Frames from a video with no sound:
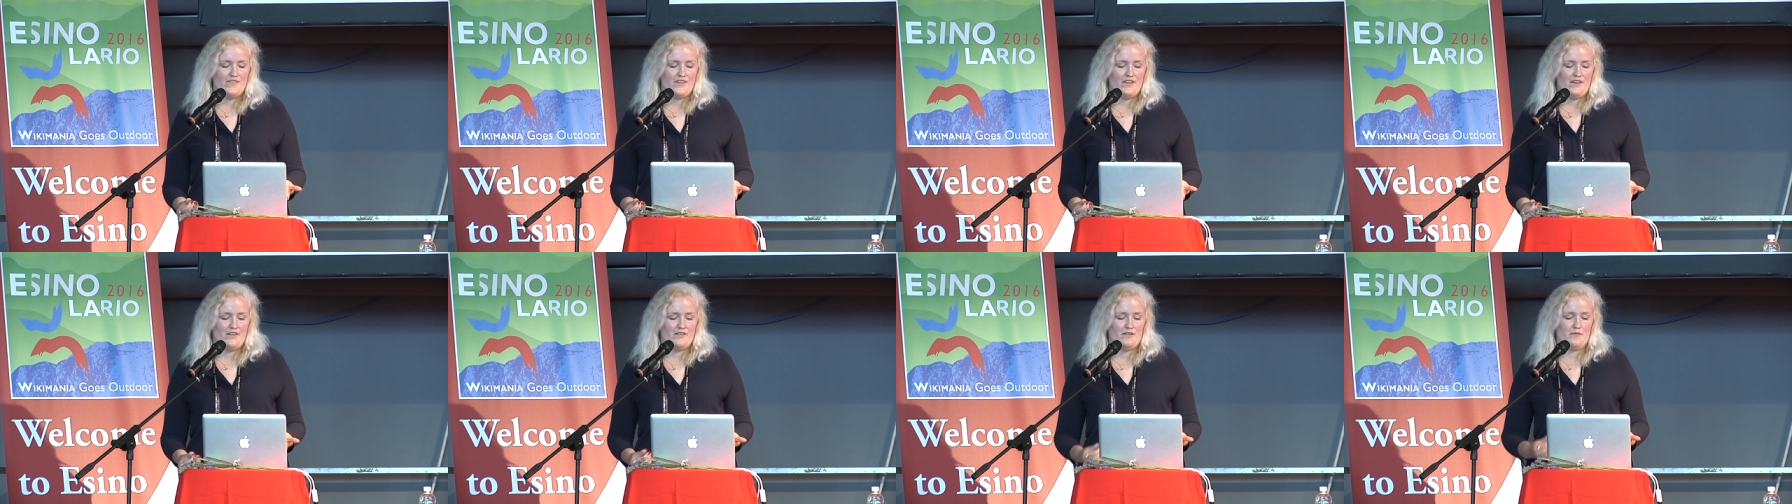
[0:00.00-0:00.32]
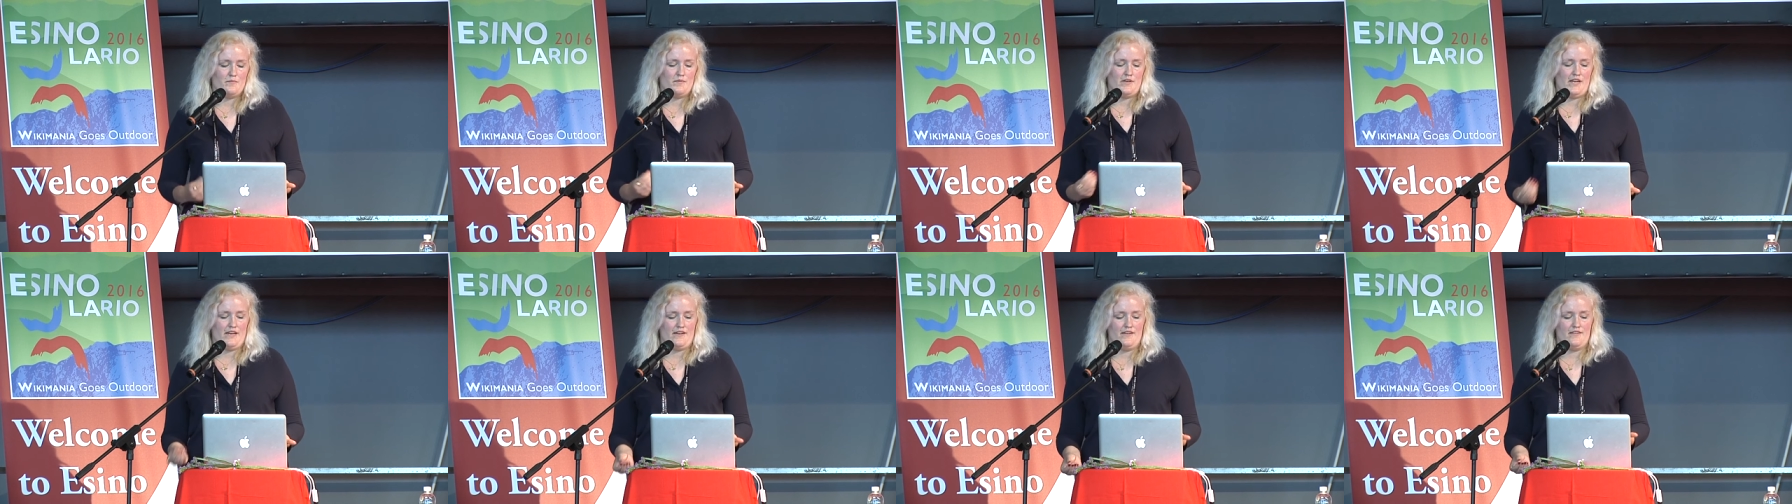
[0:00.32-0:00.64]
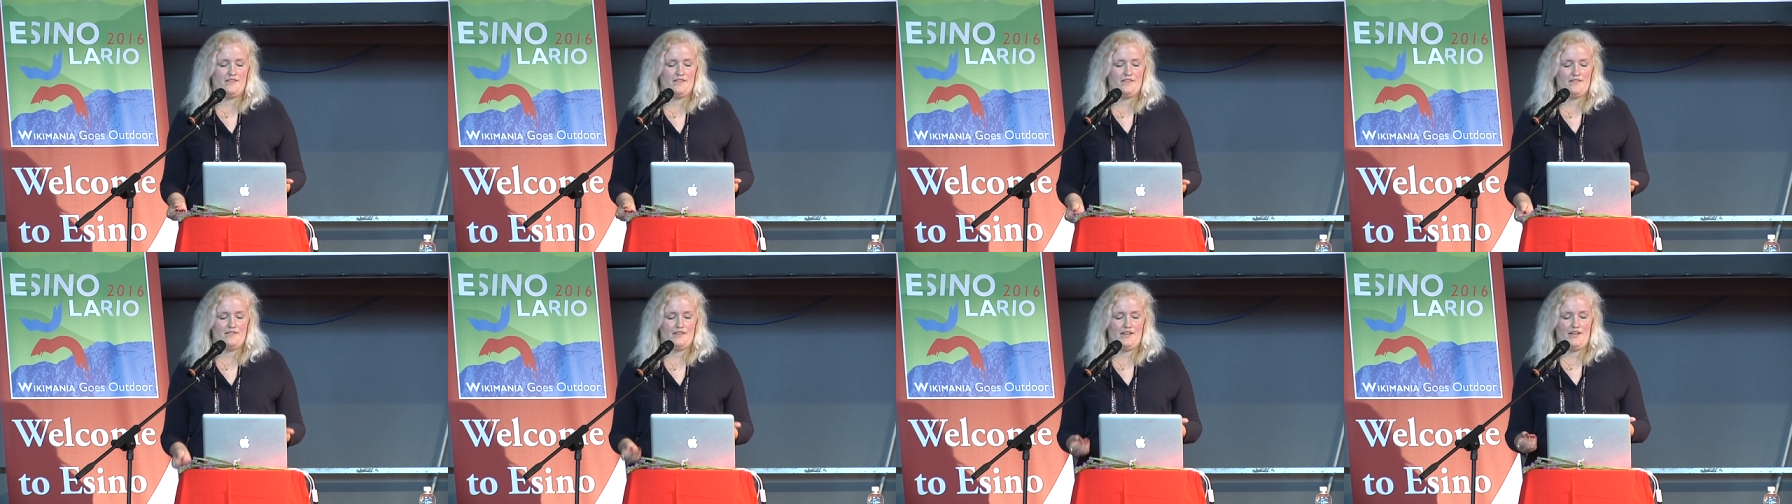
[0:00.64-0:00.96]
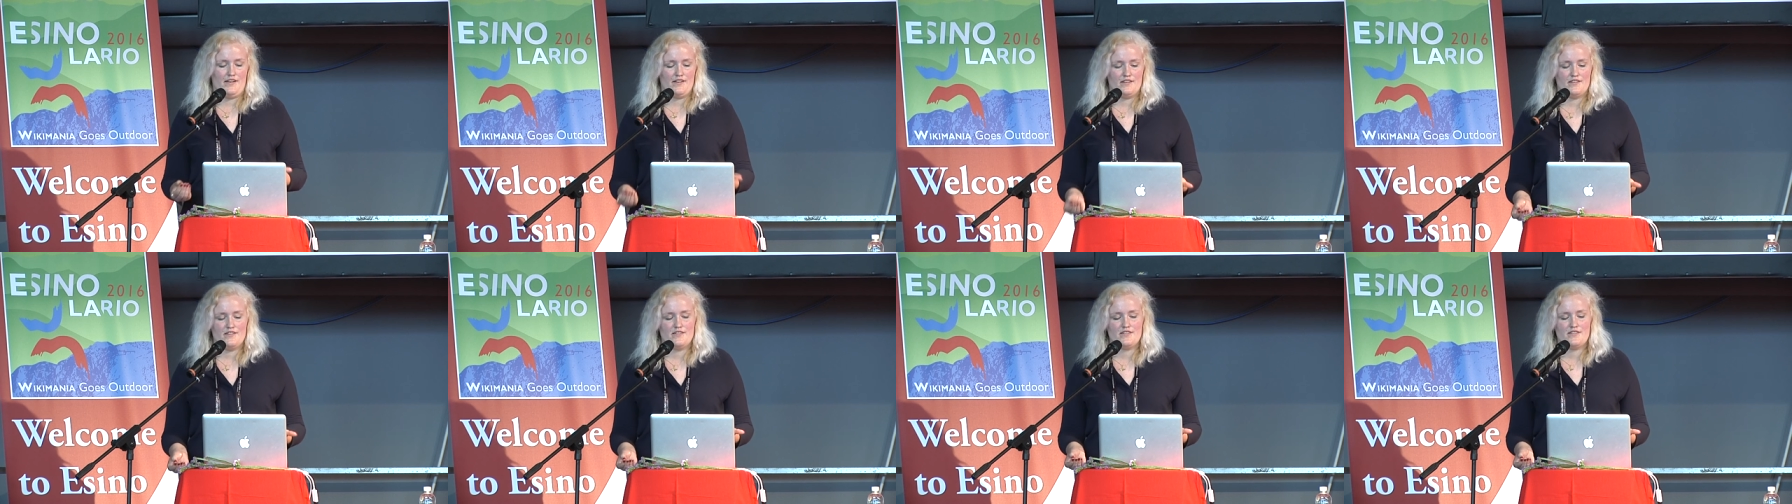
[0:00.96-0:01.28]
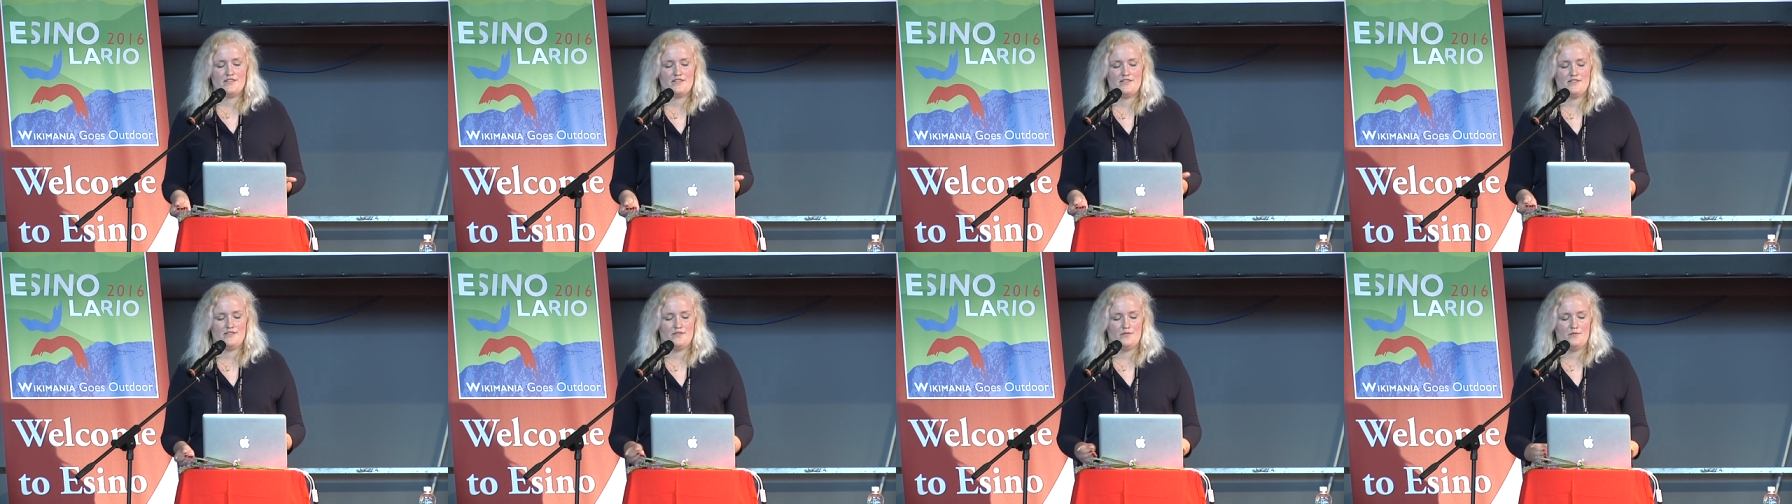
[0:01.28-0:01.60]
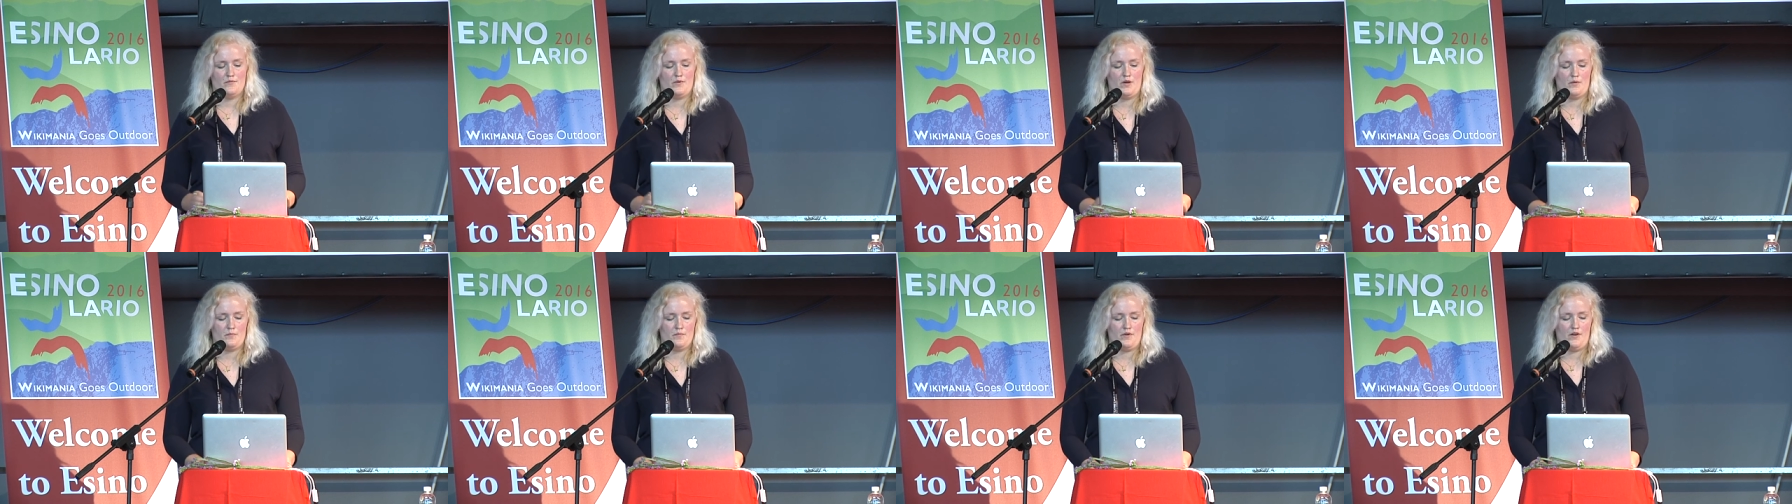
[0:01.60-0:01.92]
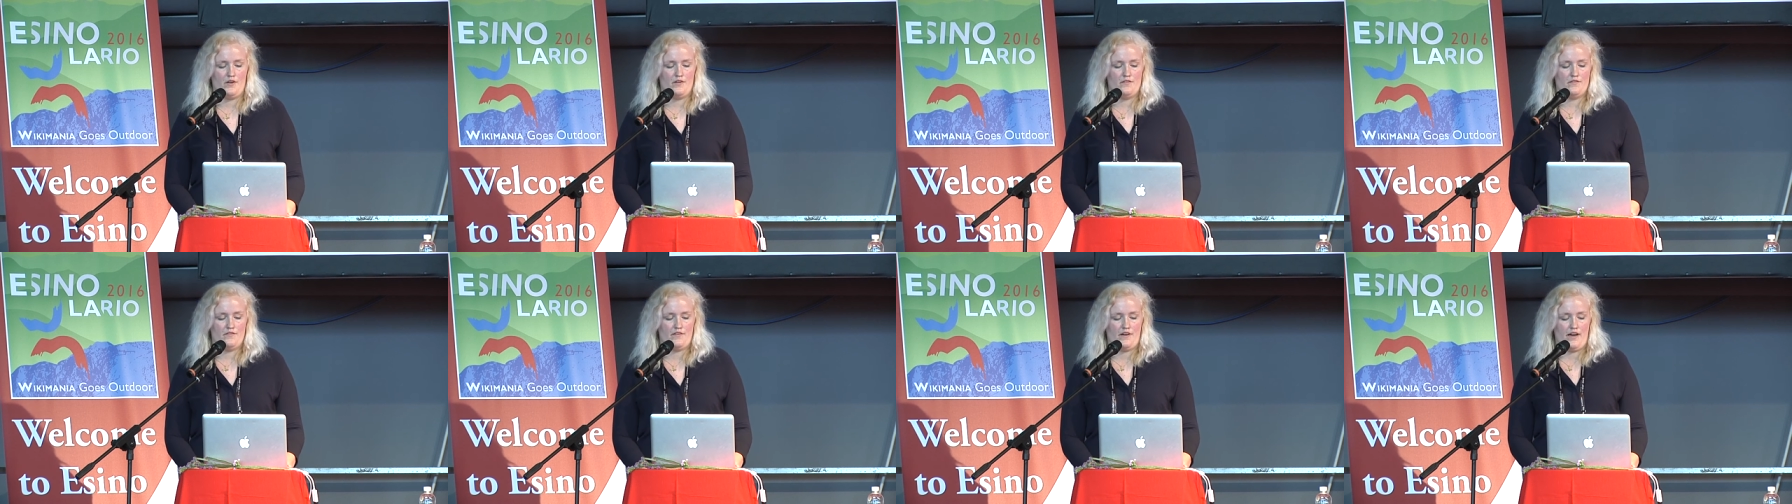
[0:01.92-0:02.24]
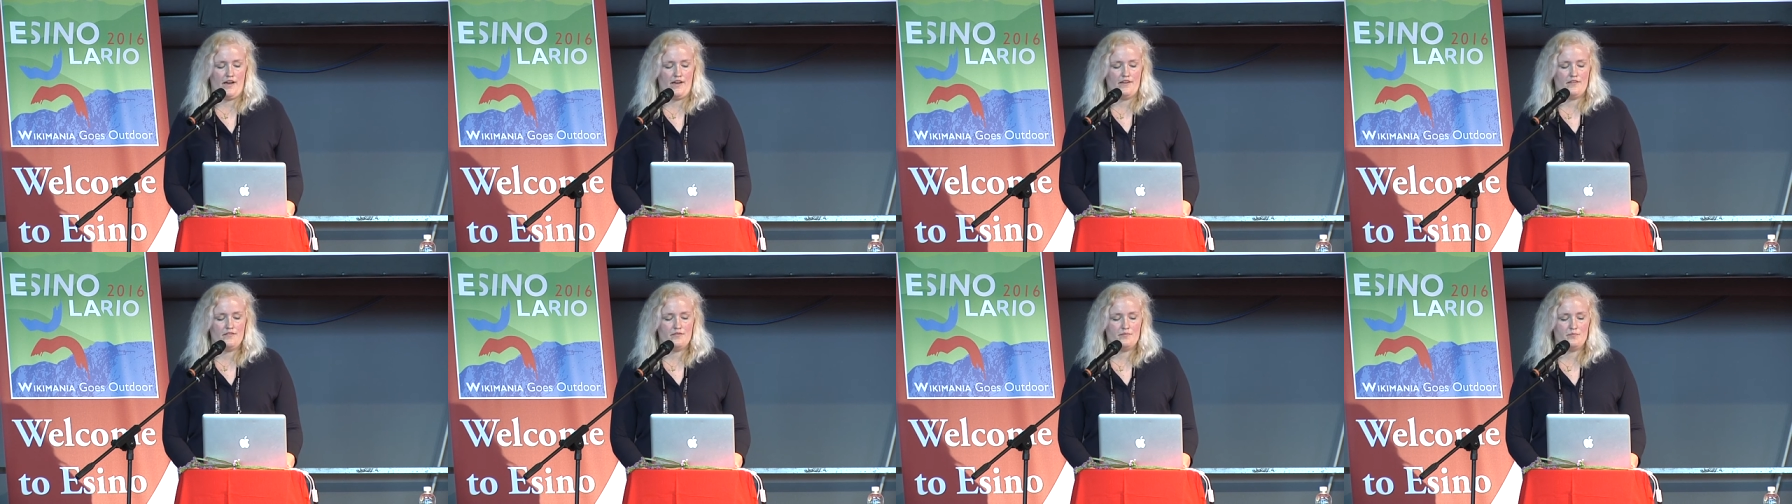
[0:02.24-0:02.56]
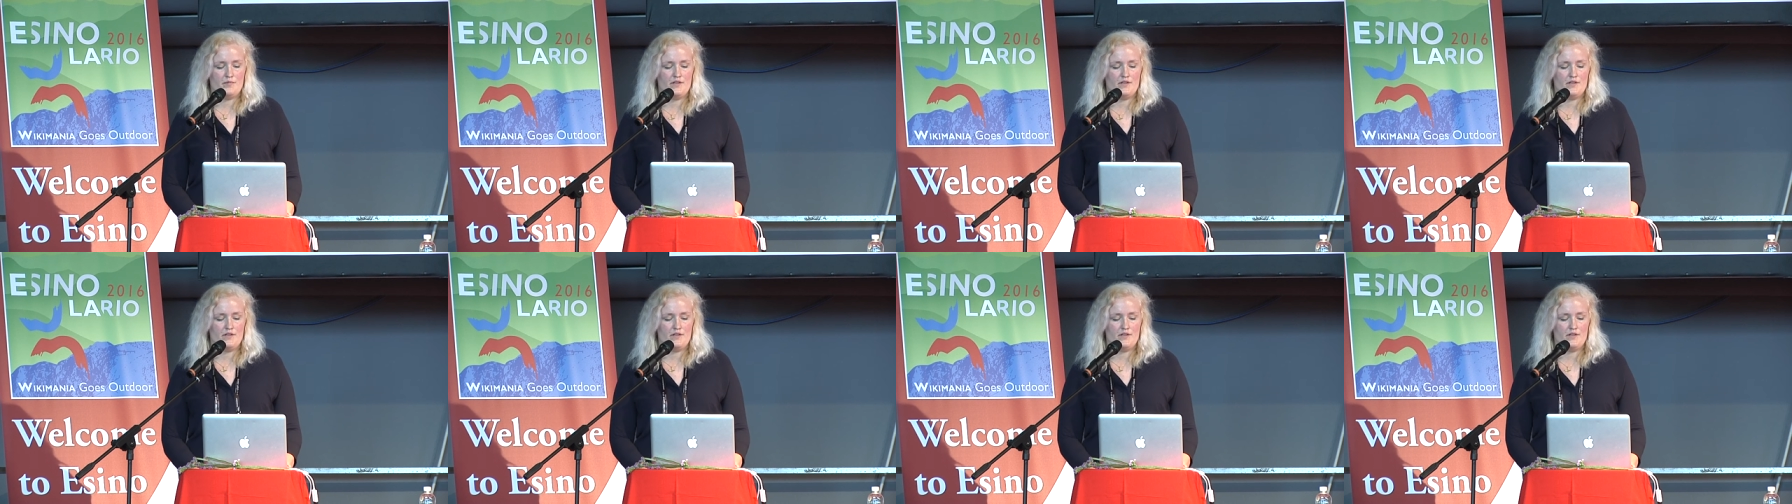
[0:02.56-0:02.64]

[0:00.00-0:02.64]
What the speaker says: on the planet is English. 1.5